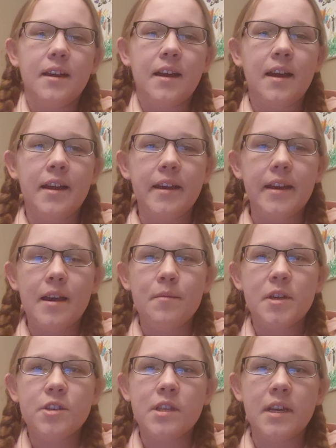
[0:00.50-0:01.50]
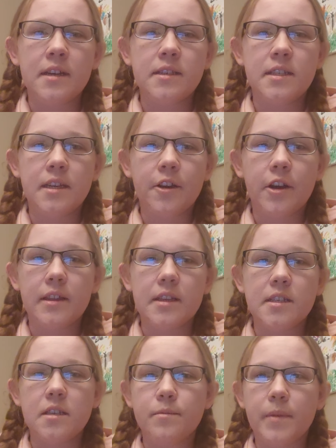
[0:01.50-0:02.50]
Hi, I'm Ashley Hunsinger, and
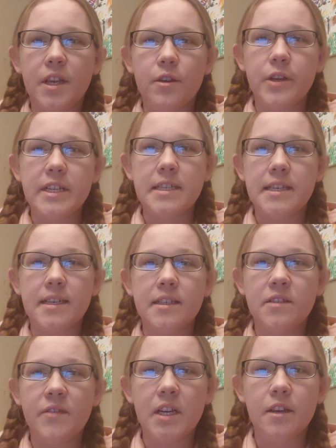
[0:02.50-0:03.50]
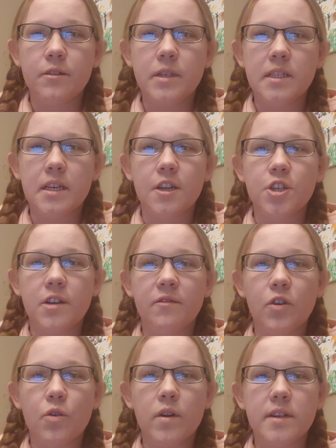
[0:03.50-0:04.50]
this is my Unit 6 video discussion
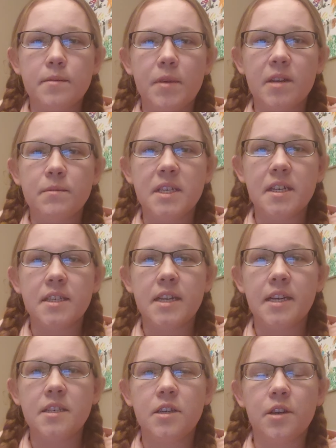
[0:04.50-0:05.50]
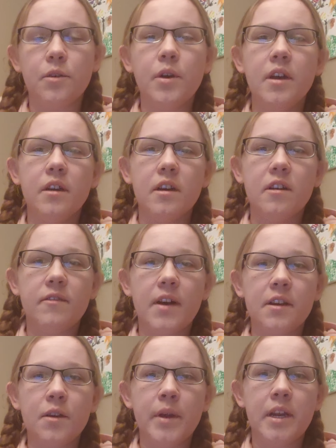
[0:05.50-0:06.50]
for course PM692,
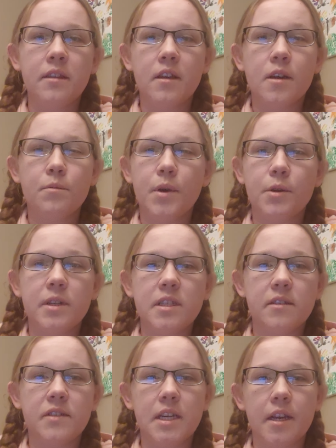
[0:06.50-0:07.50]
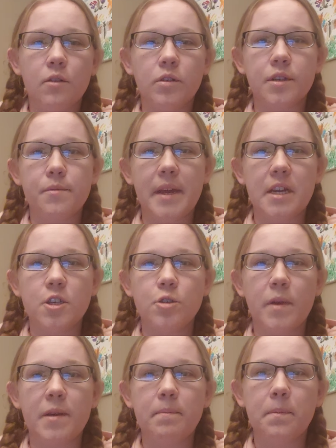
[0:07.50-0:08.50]
Evaluating the Components of Stakeholder
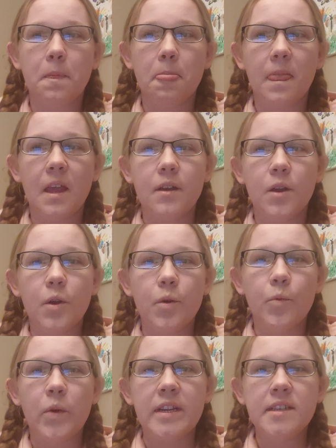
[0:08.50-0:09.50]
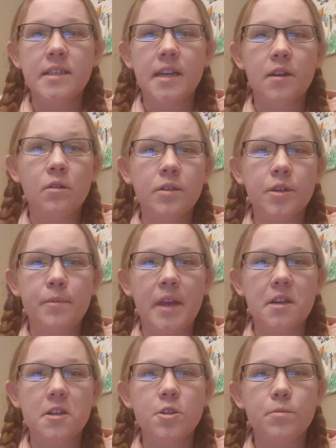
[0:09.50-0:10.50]
Management. What is stakeholder
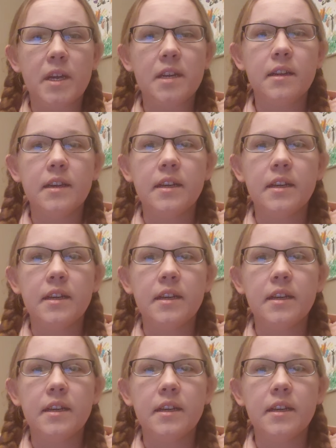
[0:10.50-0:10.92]
management?